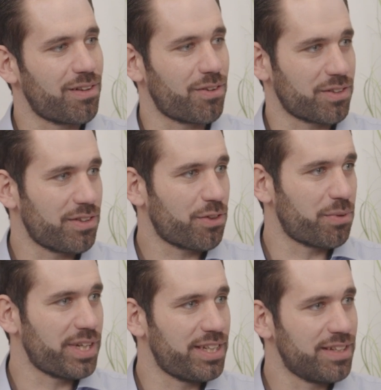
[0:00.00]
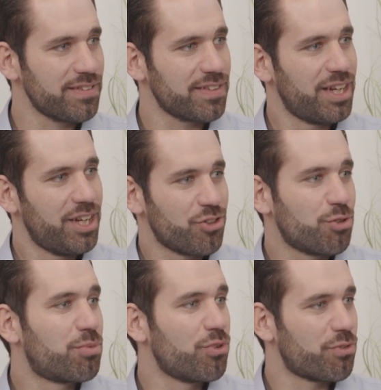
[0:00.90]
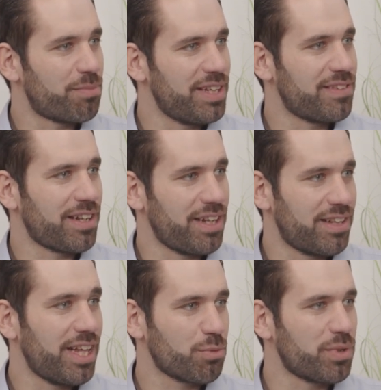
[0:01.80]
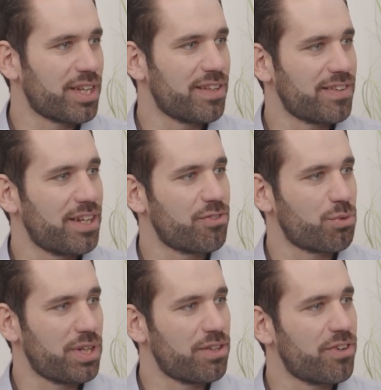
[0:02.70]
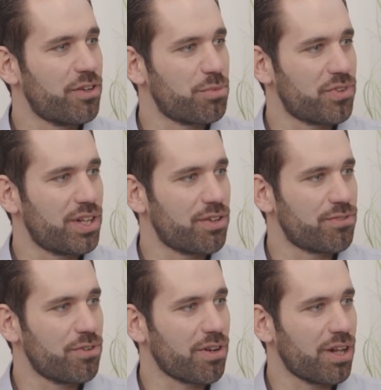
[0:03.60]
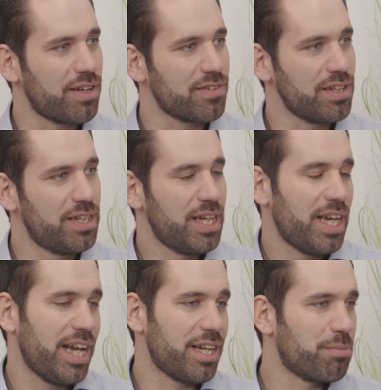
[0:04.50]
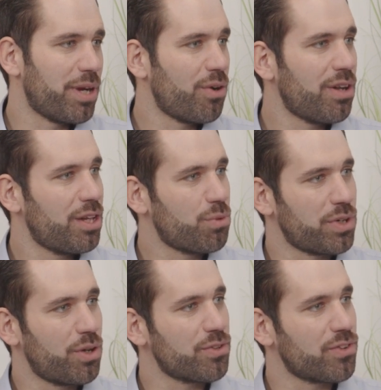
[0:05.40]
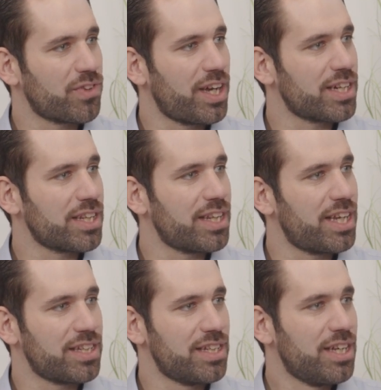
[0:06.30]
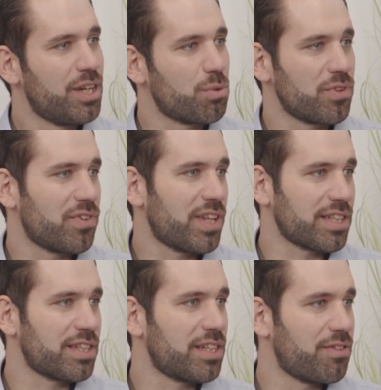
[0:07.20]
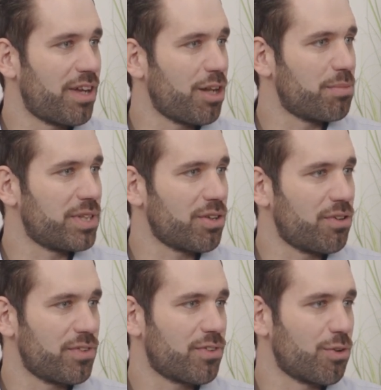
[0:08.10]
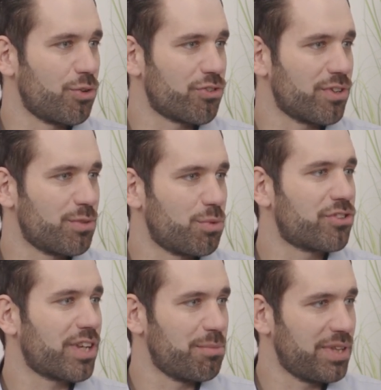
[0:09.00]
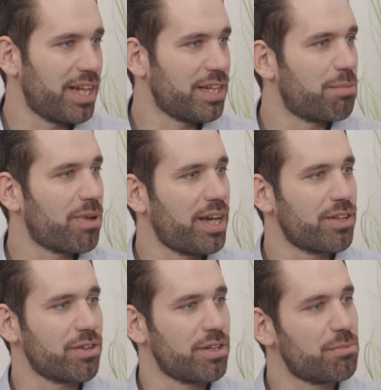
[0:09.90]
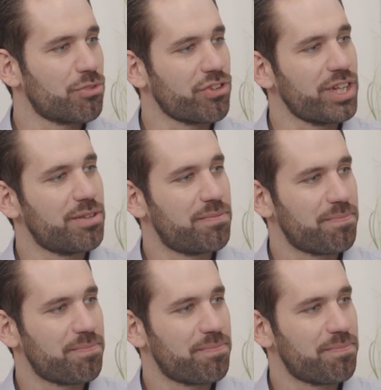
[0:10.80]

along these three years to prove basically that we can save twenty-five percent on fertilizer. And in parallel, we also started then with the technical development of a solution which can be then applied on a machine.